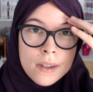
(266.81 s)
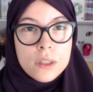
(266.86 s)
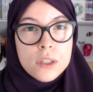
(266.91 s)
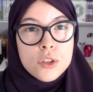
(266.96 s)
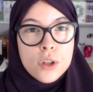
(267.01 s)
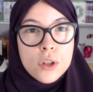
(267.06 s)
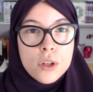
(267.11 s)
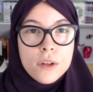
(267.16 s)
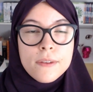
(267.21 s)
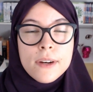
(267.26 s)

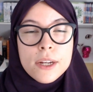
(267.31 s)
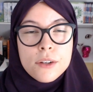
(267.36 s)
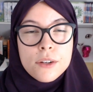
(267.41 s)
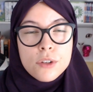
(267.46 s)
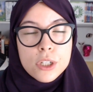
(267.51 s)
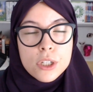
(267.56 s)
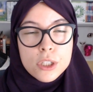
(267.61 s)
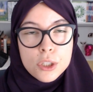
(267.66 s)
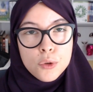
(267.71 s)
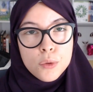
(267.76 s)
Certified
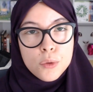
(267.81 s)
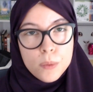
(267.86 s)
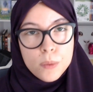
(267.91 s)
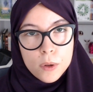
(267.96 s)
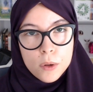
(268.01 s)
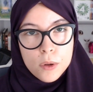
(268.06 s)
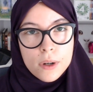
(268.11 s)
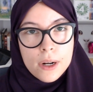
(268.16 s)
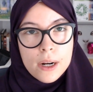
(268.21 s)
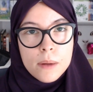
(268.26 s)
Renewed
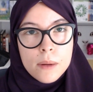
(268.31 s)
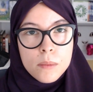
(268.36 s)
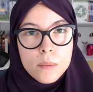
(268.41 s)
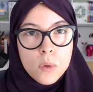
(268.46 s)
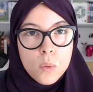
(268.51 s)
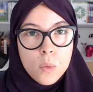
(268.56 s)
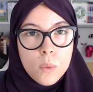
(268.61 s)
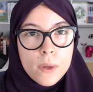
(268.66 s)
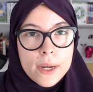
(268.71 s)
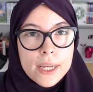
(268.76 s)
program
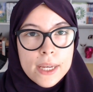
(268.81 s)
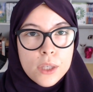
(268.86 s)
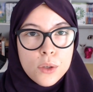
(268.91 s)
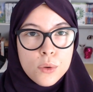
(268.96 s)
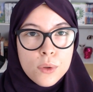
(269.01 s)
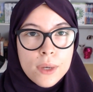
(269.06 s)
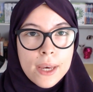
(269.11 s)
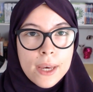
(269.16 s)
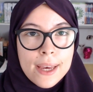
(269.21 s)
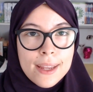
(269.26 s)
where you
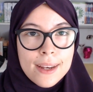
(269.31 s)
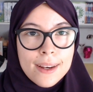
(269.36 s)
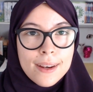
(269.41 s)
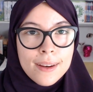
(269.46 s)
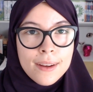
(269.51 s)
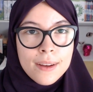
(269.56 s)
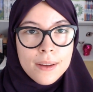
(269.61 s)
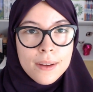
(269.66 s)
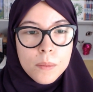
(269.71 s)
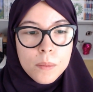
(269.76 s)

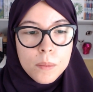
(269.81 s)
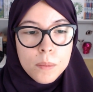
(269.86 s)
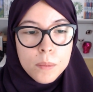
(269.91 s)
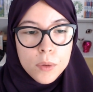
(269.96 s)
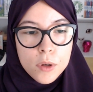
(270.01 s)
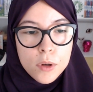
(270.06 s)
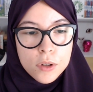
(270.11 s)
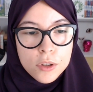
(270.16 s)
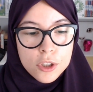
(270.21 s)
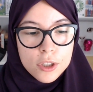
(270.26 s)
can
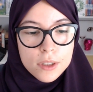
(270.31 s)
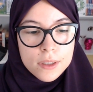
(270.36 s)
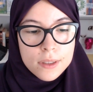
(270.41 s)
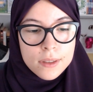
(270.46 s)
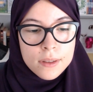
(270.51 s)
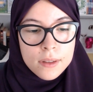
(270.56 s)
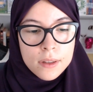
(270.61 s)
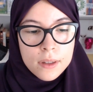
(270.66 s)
purchase